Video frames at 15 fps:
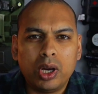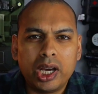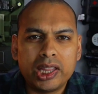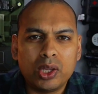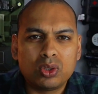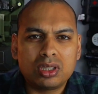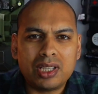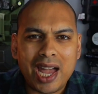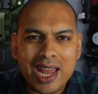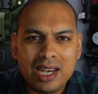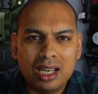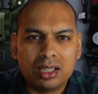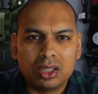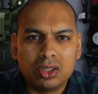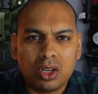were those
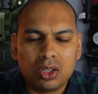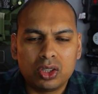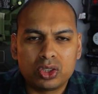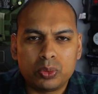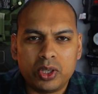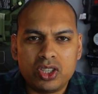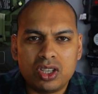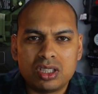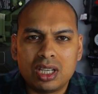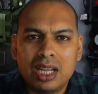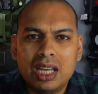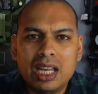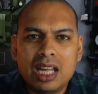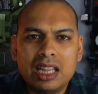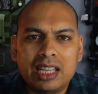tiny little toggle switches
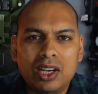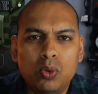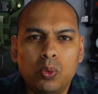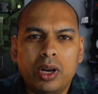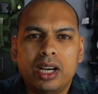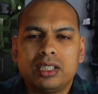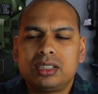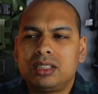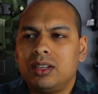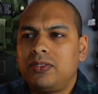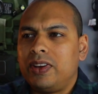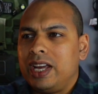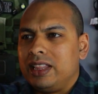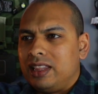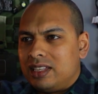that were
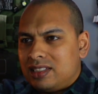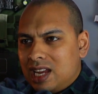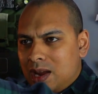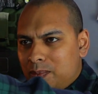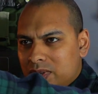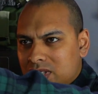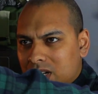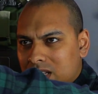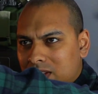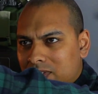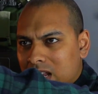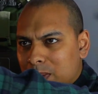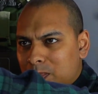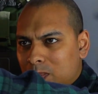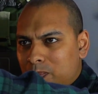stiff, and this emissary
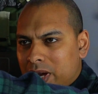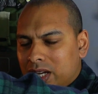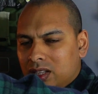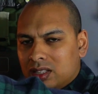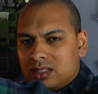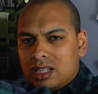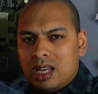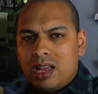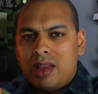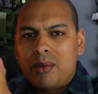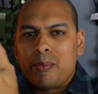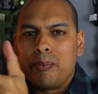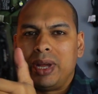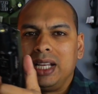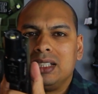development paddles
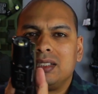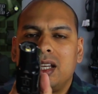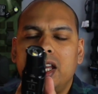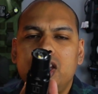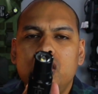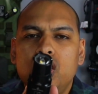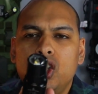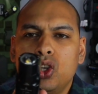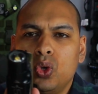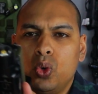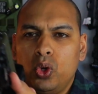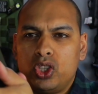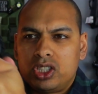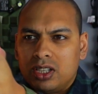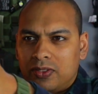makes a
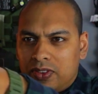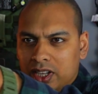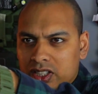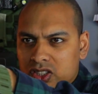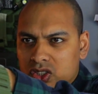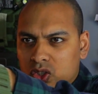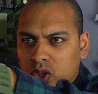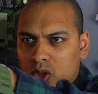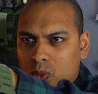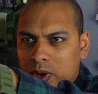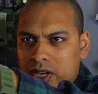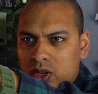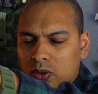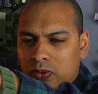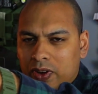huge difference to the
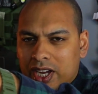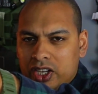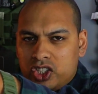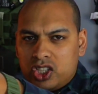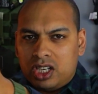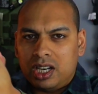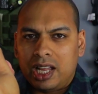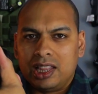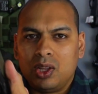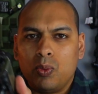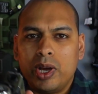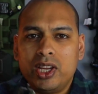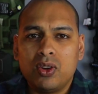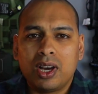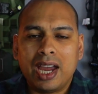way you function and the
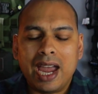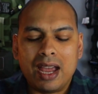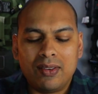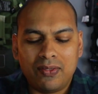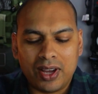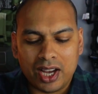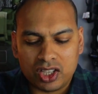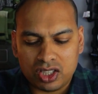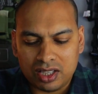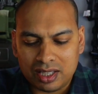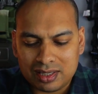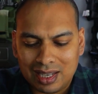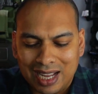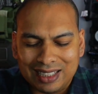way you can function this